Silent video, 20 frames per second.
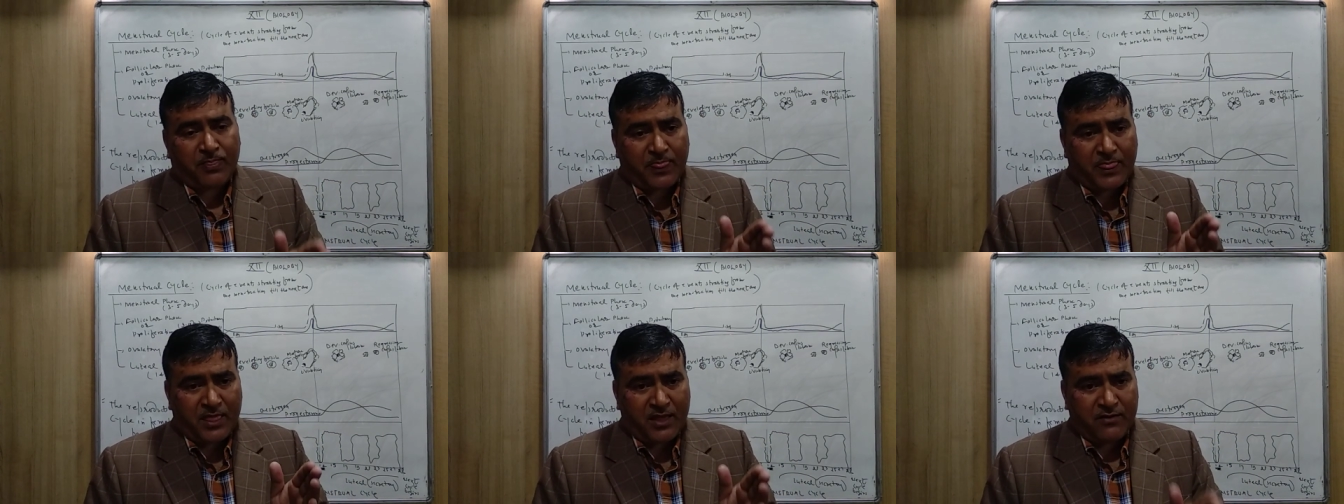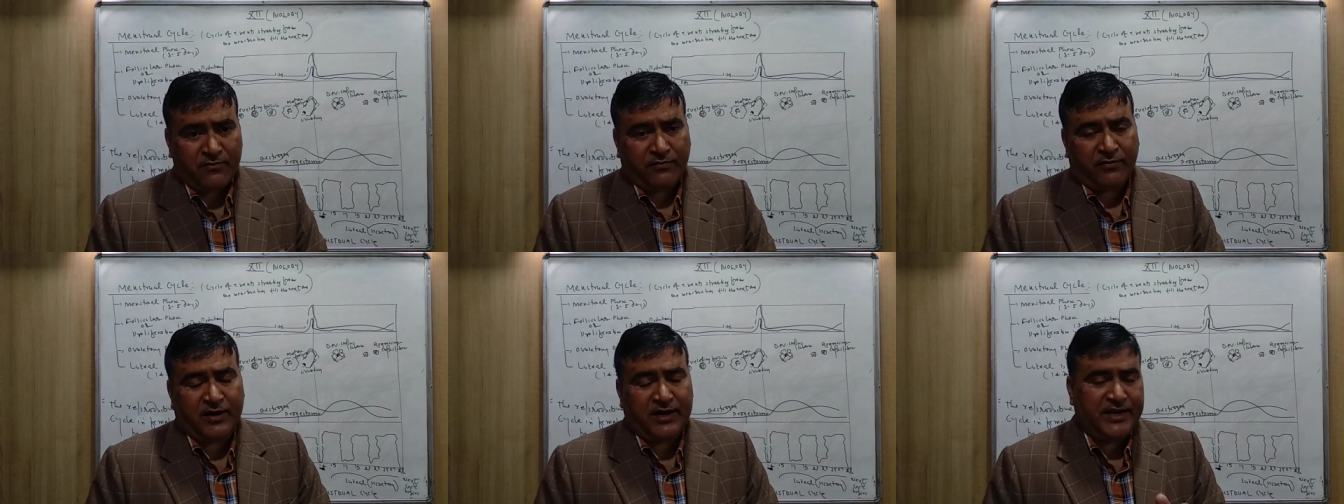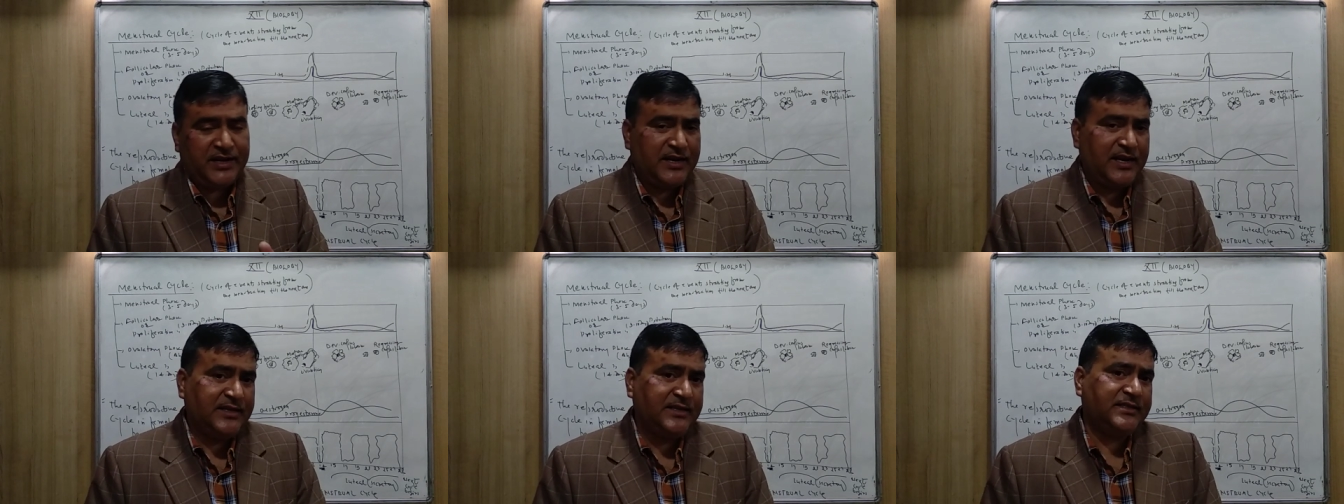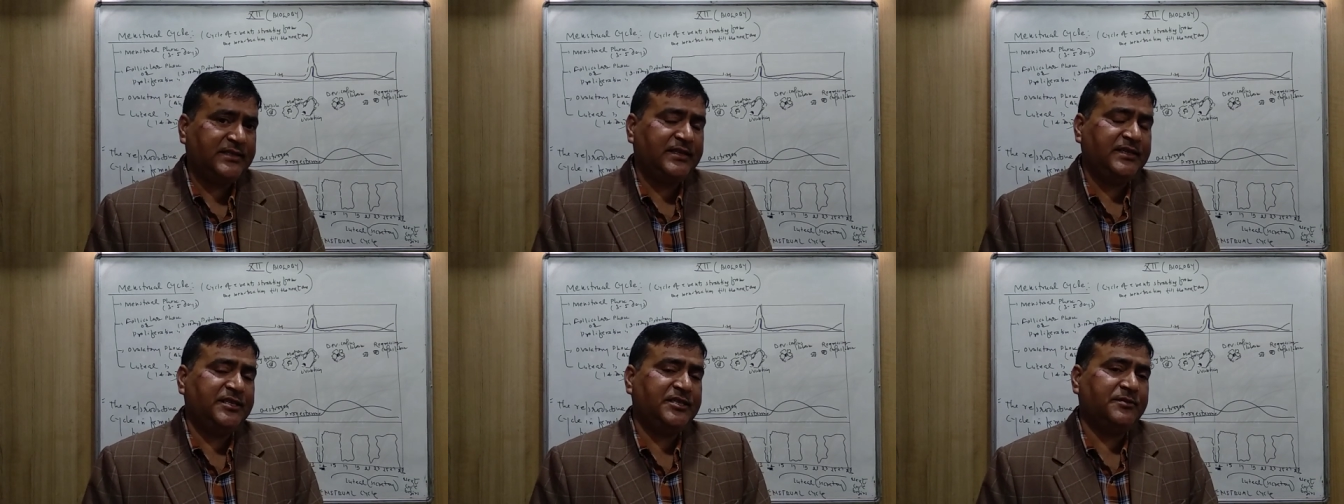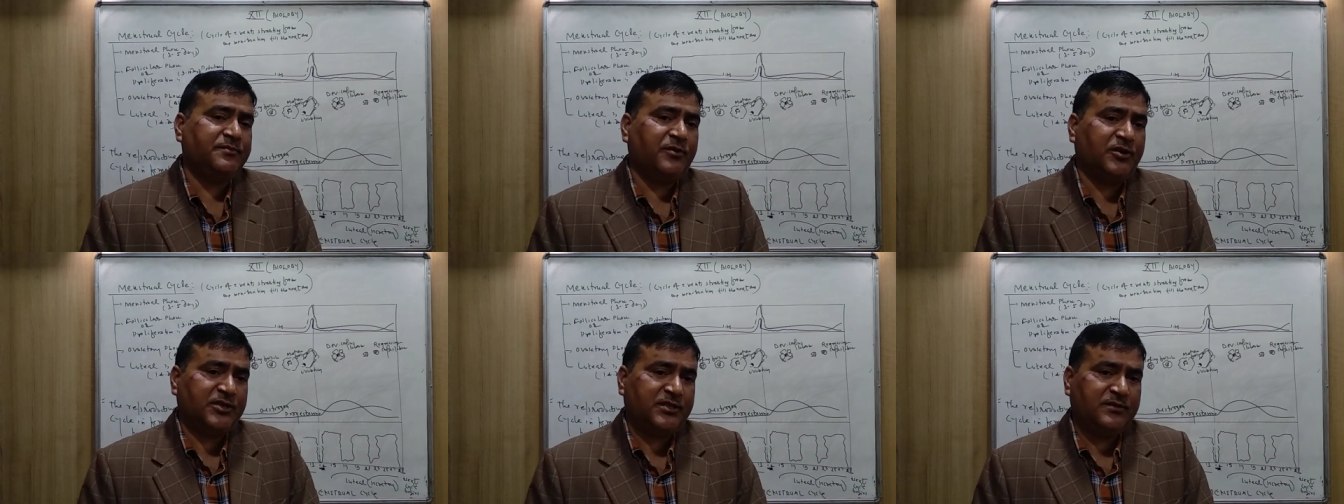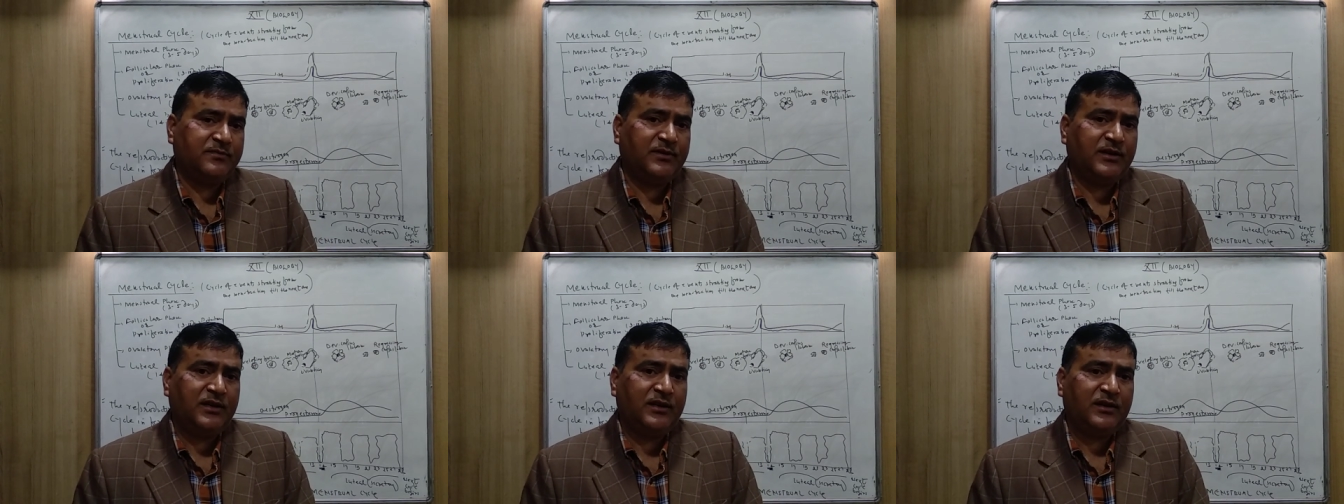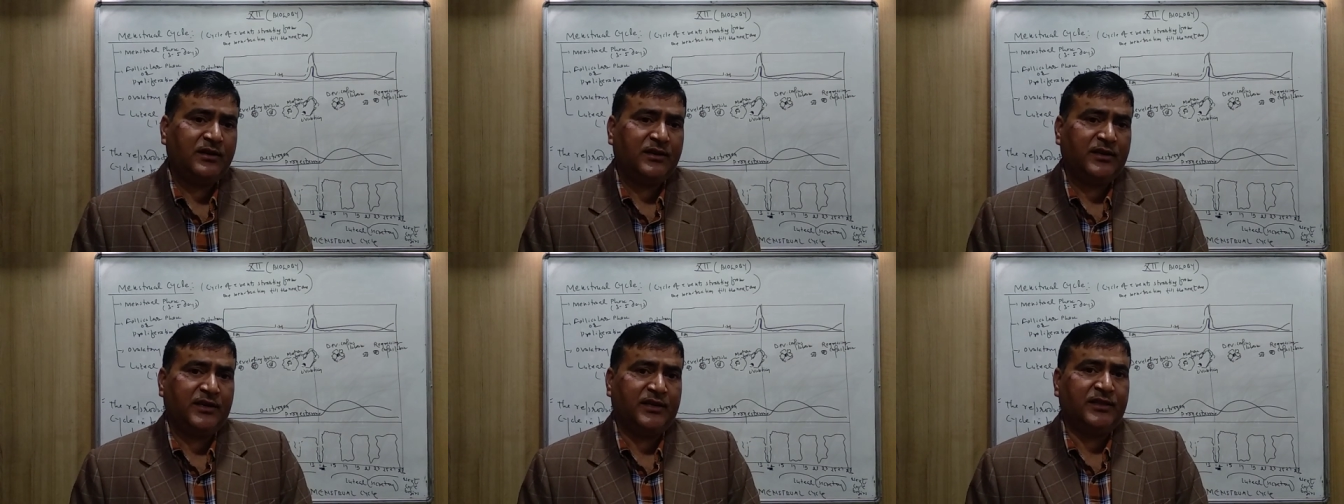fertilization is possible
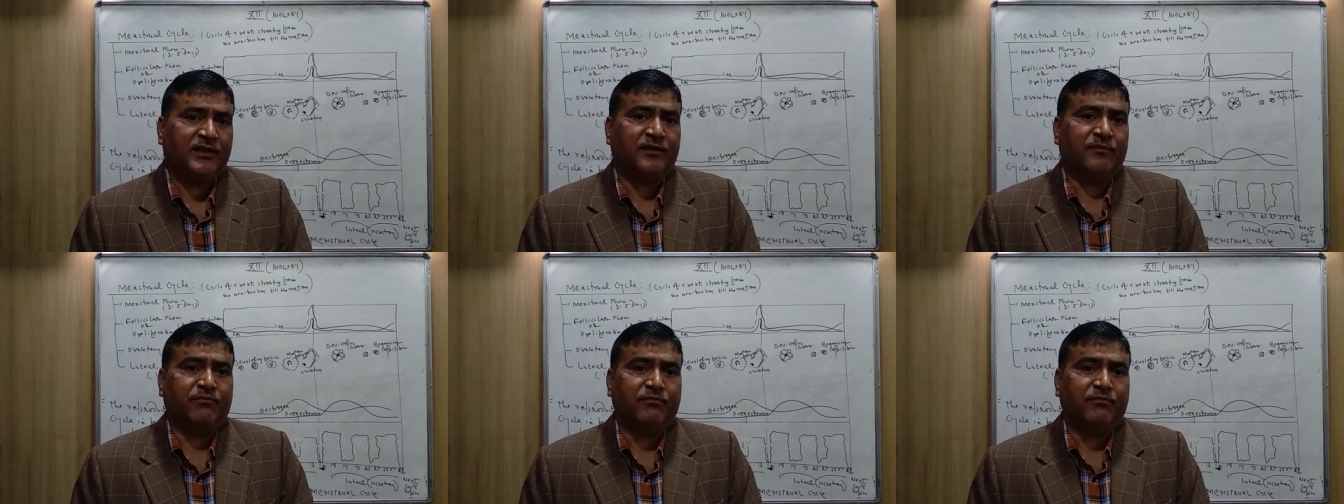in the